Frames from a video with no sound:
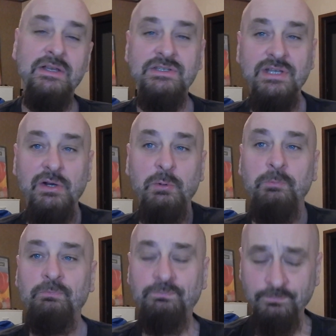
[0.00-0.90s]

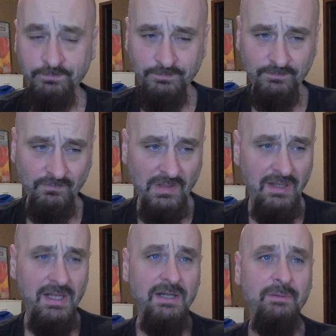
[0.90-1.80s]
So
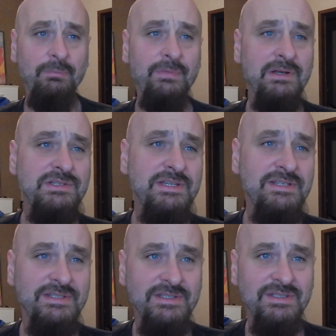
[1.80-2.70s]
there's
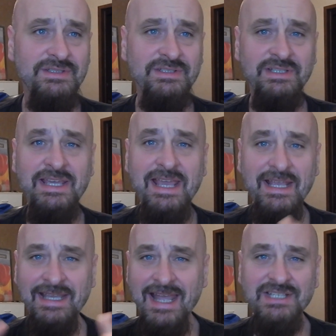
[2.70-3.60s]
this
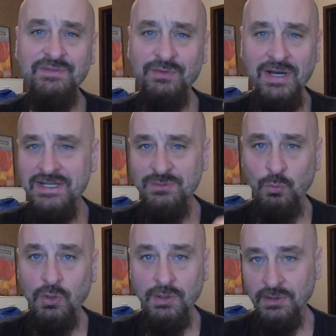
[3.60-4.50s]
catchphrase
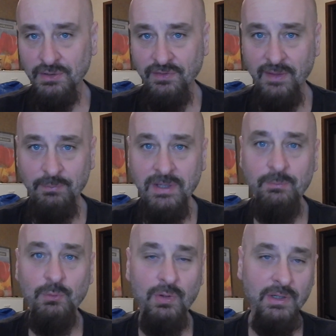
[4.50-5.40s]
word that
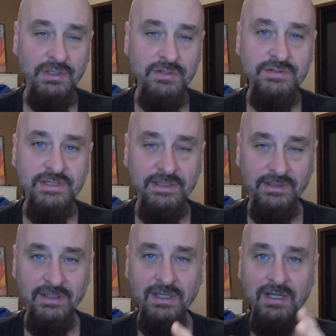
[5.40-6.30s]
people are
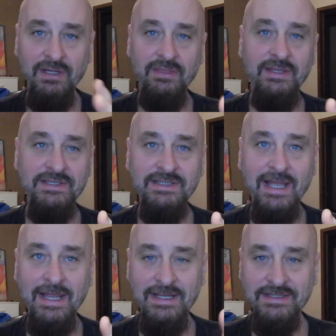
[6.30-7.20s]
using these
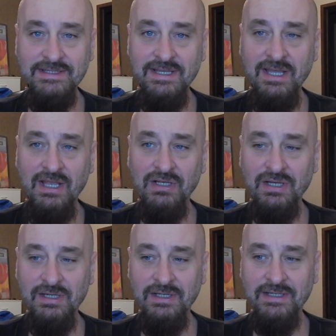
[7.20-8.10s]
days.
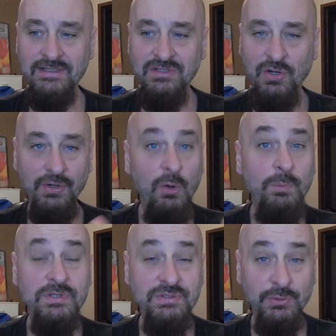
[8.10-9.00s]
It's called
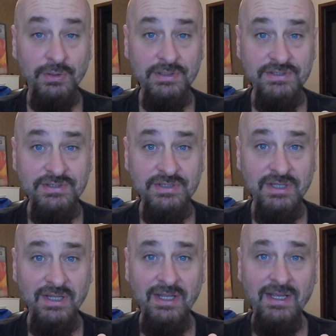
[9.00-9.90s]
open source.
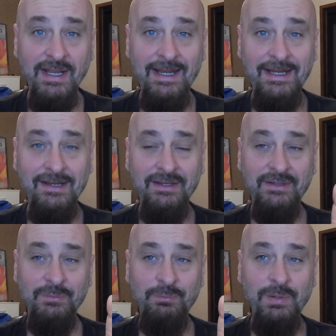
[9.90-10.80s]

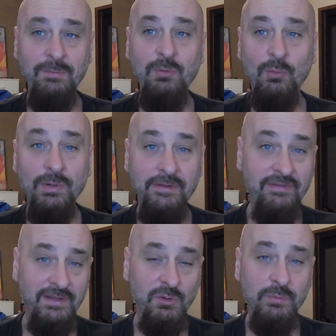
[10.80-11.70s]
And people, when they
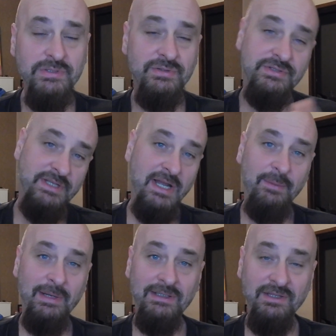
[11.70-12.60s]
think open source, they
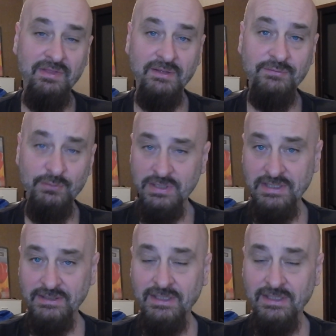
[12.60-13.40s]
automatically think free.